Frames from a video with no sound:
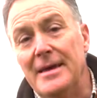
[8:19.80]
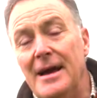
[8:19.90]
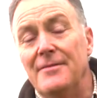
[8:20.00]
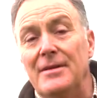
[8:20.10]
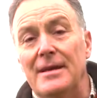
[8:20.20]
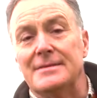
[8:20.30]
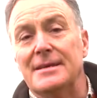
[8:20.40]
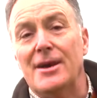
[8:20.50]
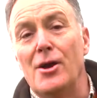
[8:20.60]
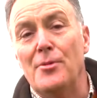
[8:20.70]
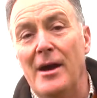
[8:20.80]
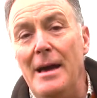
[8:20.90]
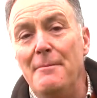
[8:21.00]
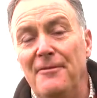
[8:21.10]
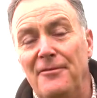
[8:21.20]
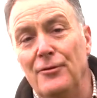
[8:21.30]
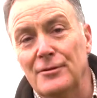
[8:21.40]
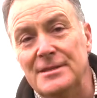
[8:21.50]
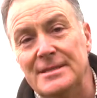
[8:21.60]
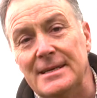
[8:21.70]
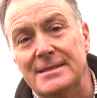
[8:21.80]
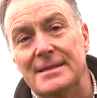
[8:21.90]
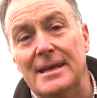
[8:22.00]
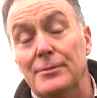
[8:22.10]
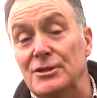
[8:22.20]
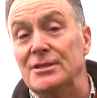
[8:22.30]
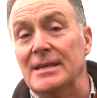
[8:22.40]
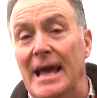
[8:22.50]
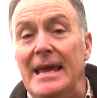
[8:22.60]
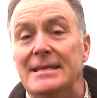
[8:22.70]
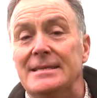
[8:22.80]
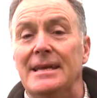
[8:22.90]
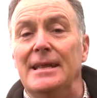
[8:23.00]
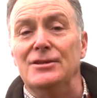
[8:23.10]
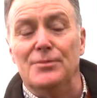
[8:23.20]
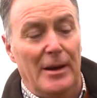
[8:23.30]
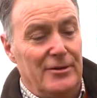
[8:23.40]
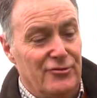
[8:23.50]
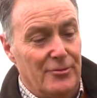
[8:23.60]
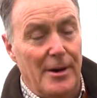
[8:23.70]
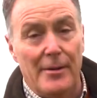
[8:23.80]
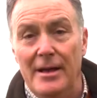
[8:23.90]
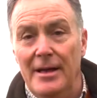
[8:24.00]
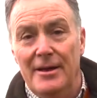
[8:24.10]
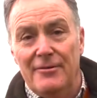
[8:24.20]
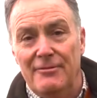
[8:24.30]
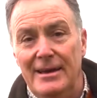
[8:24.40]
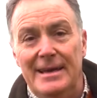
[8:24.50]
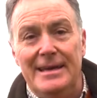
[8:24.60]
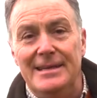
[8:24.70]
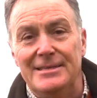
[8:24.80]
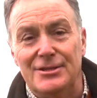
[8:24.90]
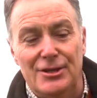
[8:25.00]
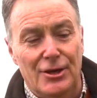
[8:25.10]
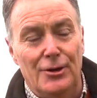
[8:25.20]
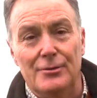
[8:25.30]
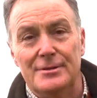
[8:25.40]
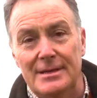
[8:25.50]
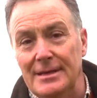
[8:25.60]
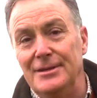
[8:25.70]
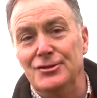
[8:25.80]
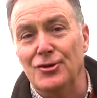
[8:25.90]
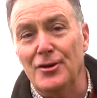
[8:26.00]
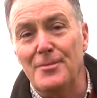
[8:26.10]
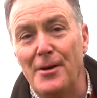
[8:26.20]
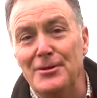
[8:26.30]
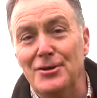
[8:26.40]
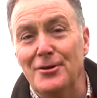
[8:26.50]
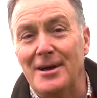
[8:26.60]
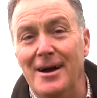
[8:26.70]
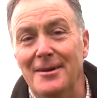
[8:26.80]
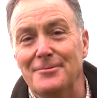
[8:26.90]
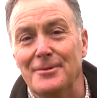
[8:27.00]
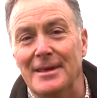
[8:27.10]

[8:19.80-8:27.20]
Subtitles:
you have it. That's the Cobra M46C, which is an 18-inch petrol mower. Really easy to use. Enjoy mowing your garden with